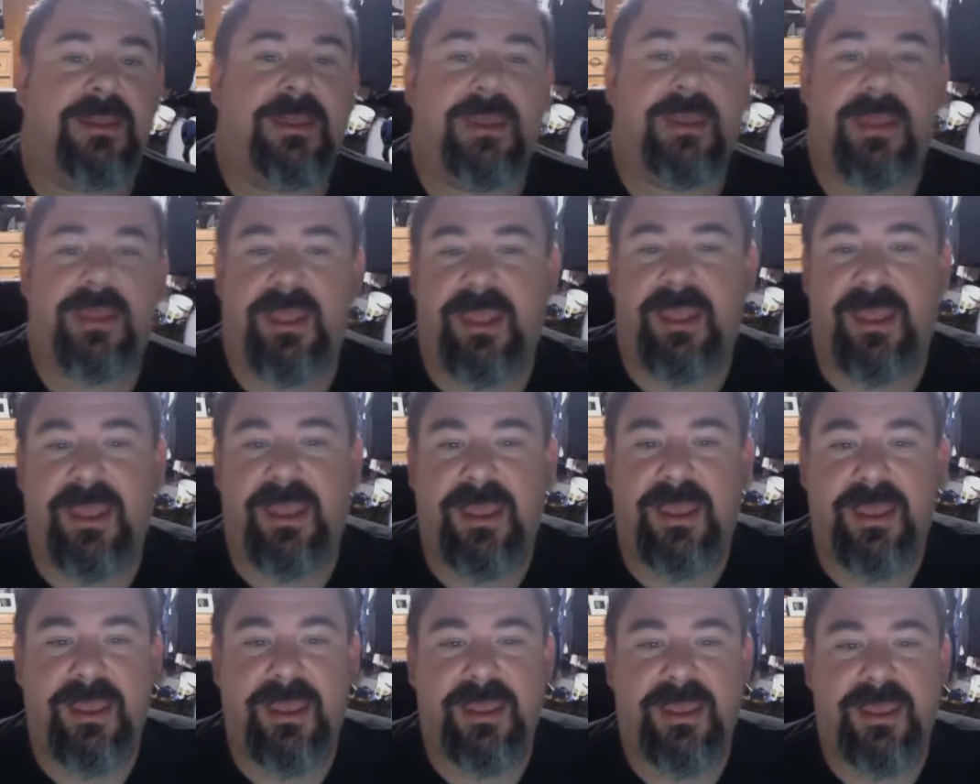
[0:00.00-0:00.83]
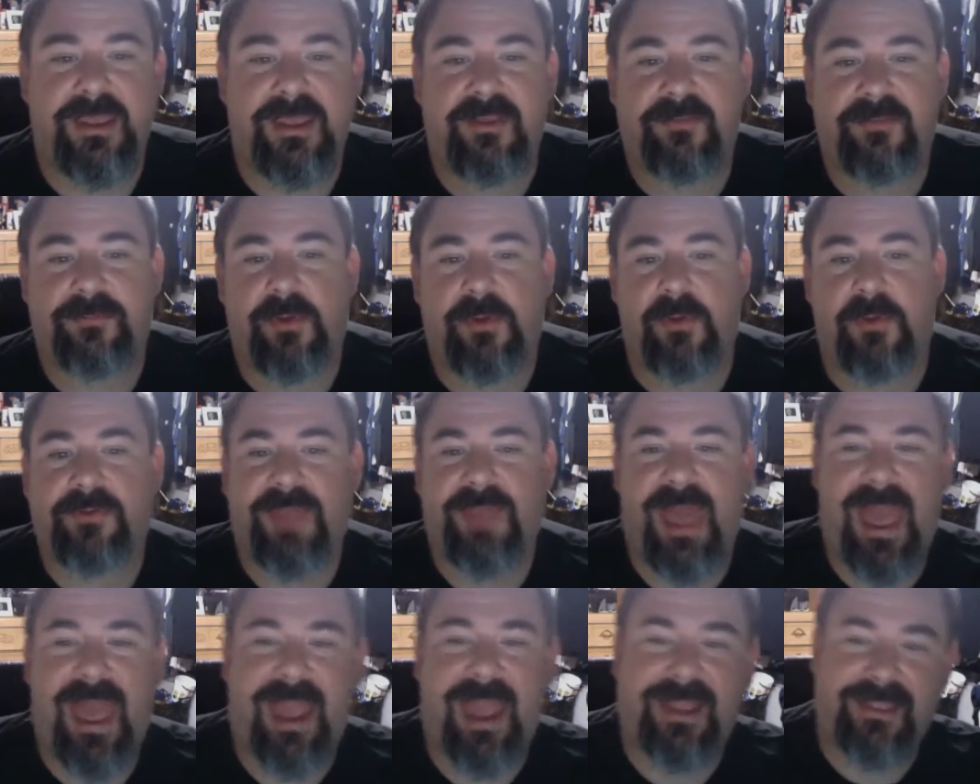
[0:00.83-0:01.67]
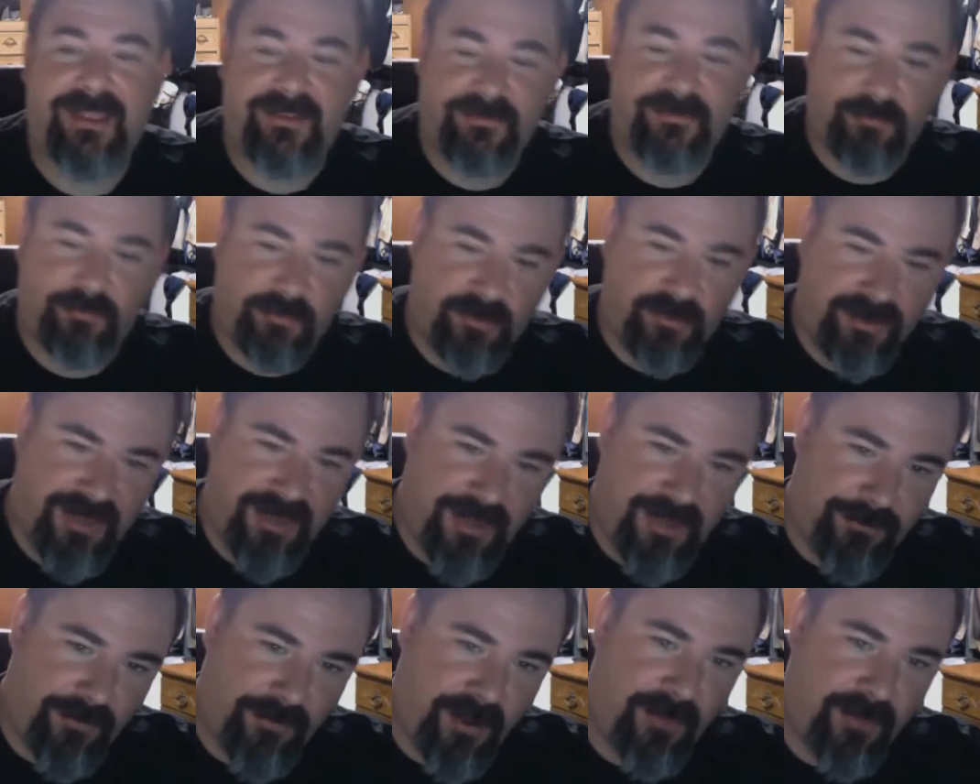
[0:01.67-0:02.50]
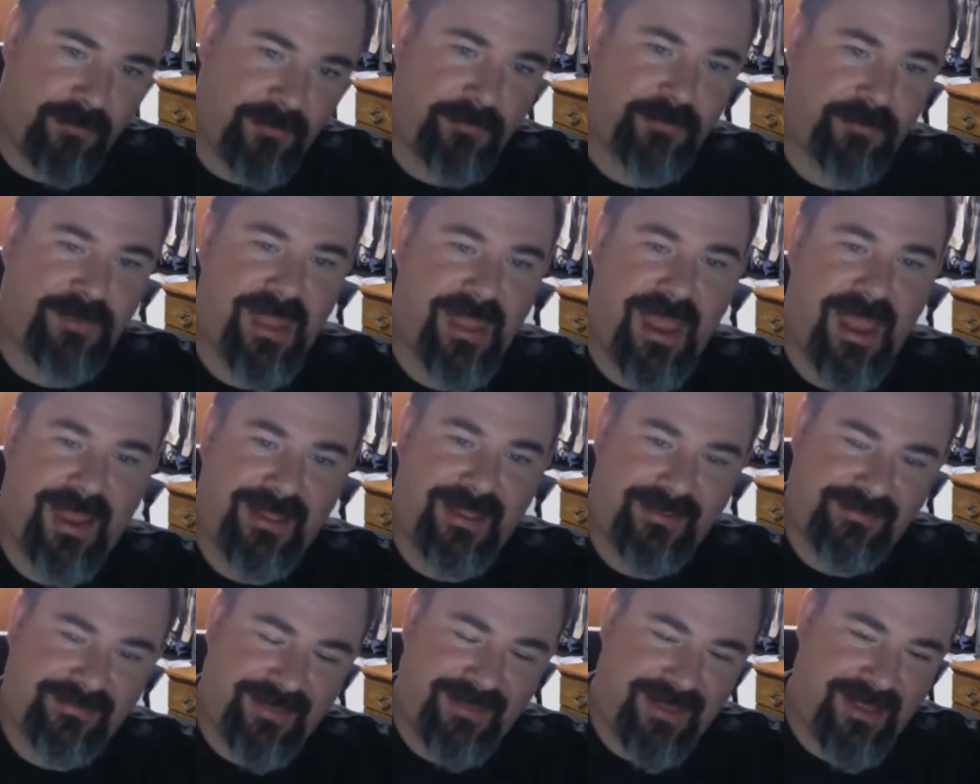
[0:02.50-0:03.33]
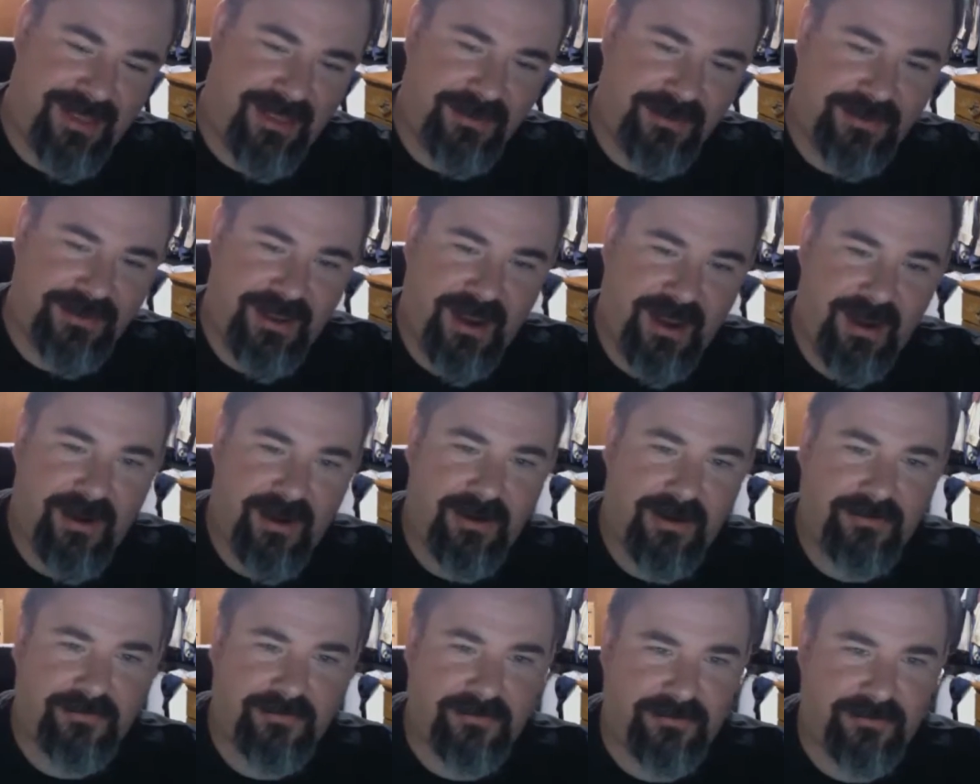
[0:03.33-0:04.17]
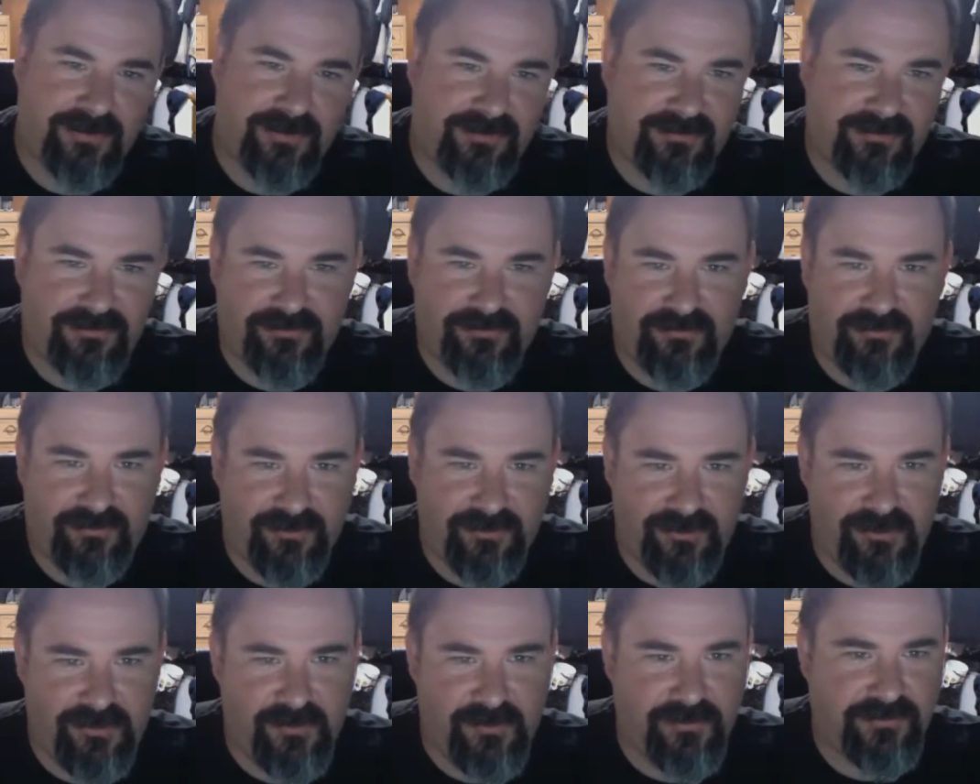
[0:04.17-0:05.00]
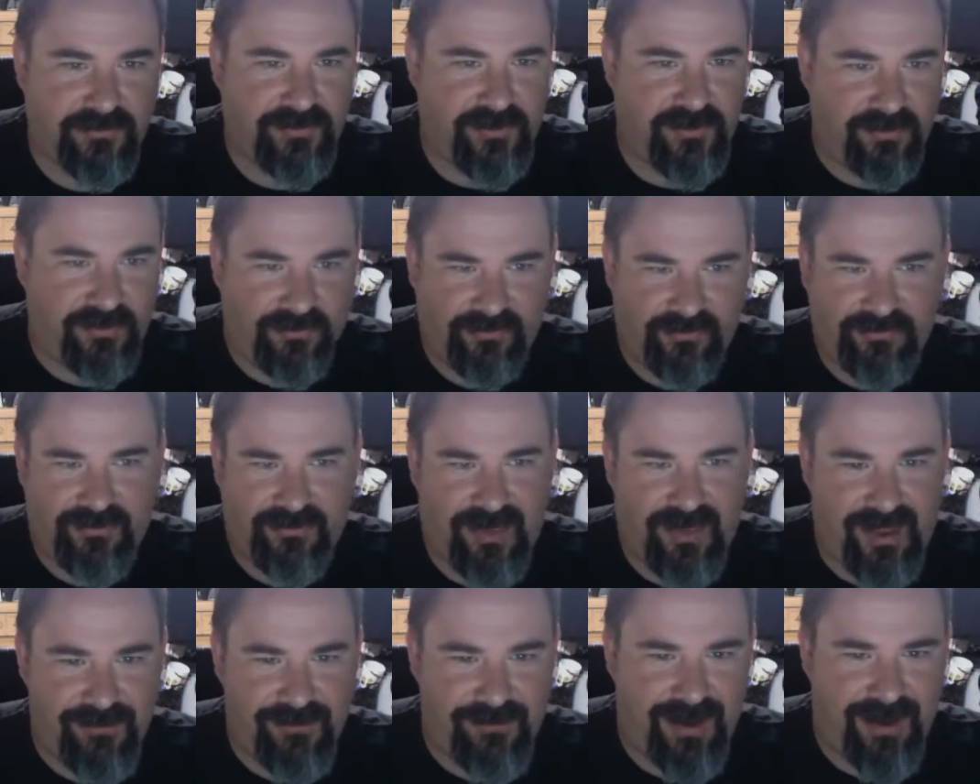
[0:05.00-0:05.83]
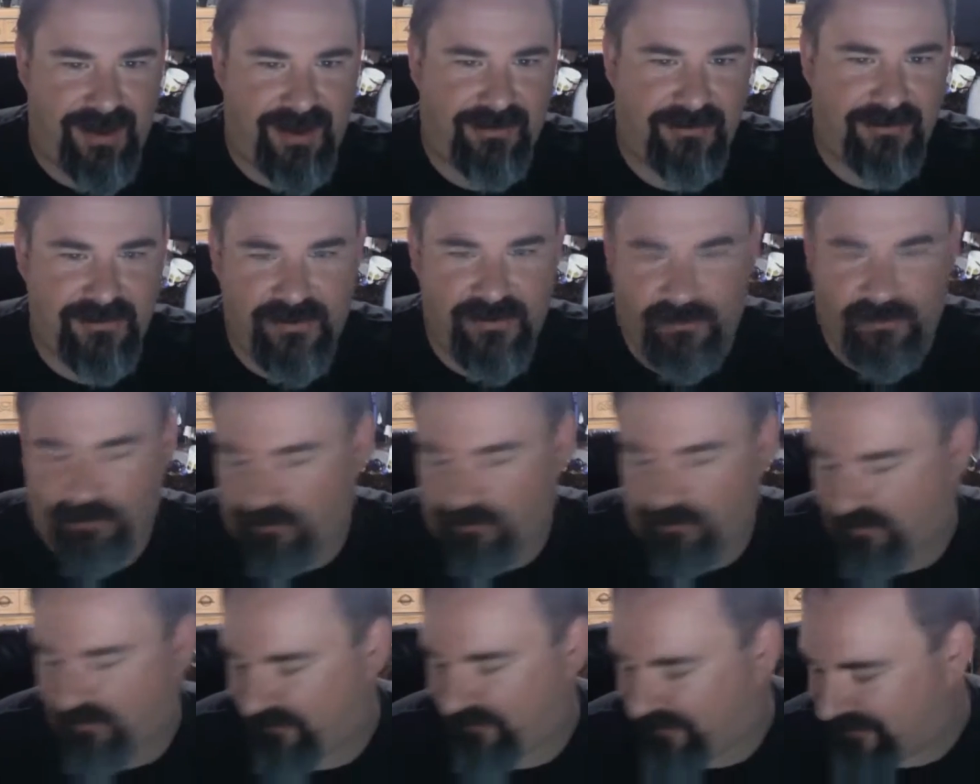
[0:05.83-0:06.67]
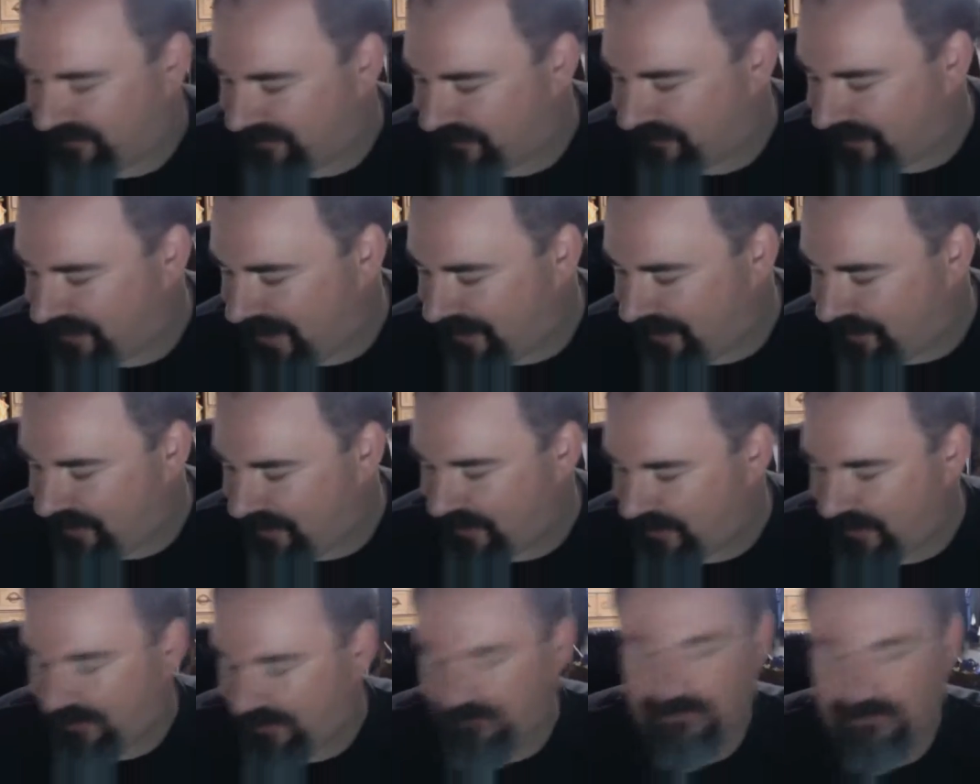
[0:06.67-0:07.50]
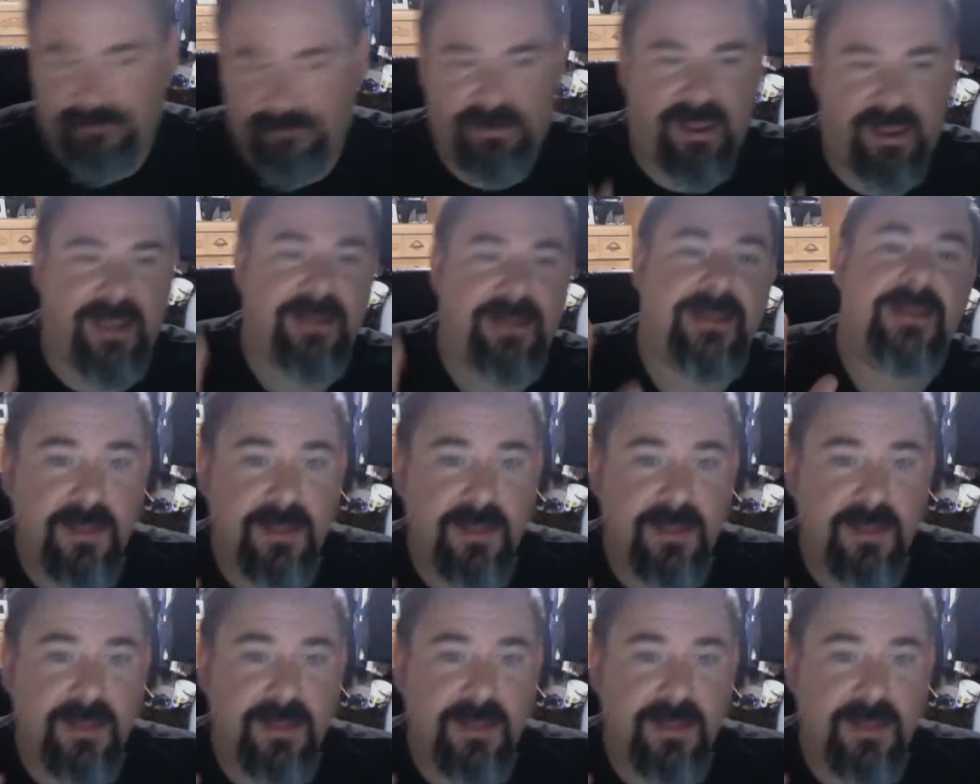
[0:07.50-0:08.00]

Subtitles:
is Protagonist. We're going to keep on with Protagonist and character. This is a huge deal. This is not a minor deal. We're going to spend some time on this, okay?